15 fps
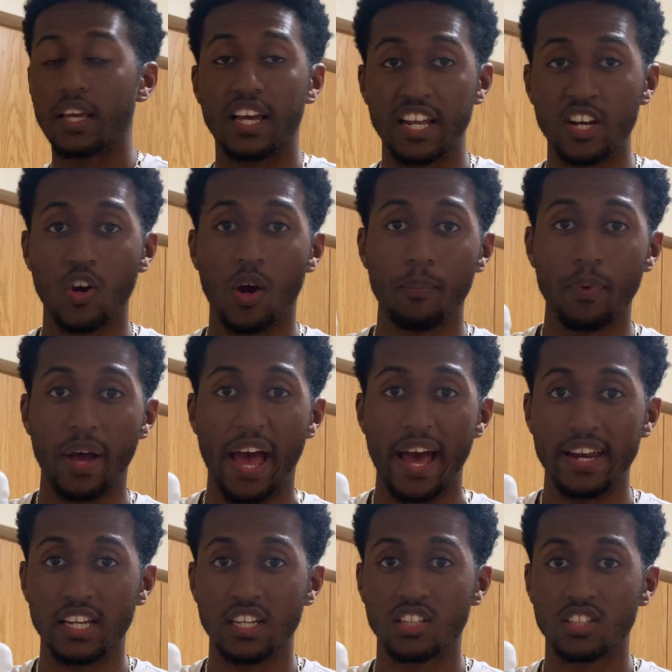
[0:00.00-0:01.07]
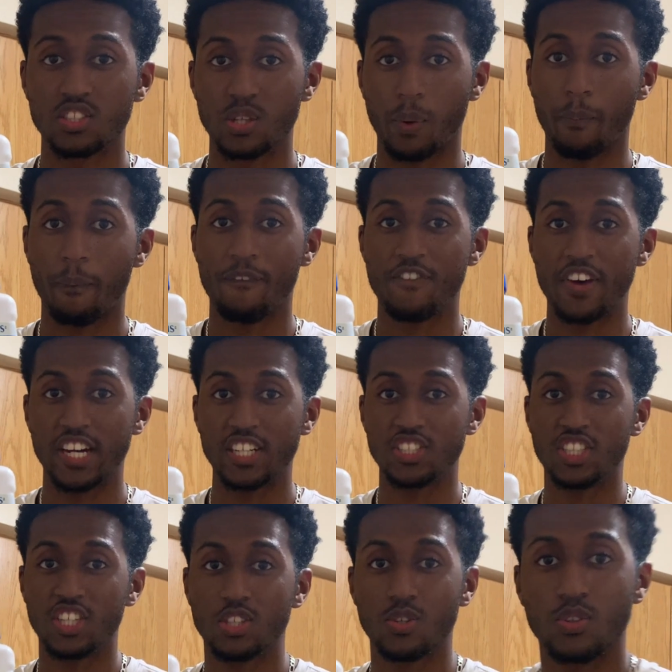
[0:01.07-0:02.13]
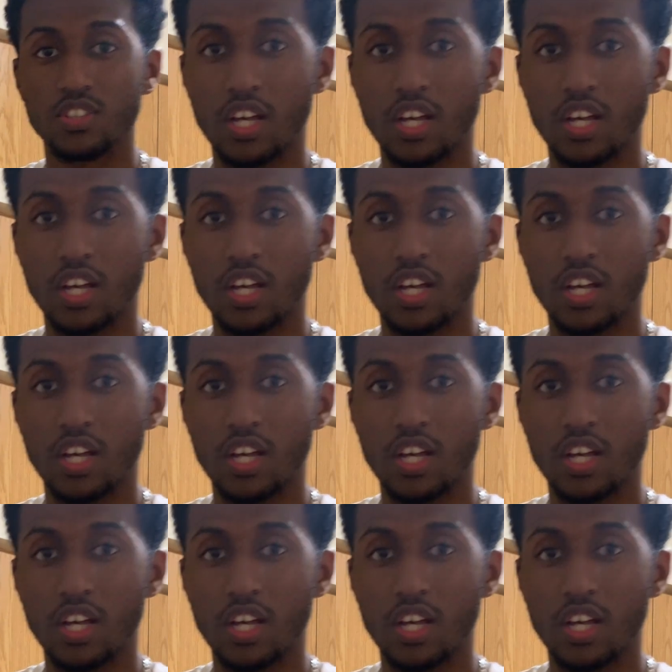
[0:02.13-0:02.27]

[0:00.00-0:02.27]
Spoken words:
And now I'm adding some feta cheese on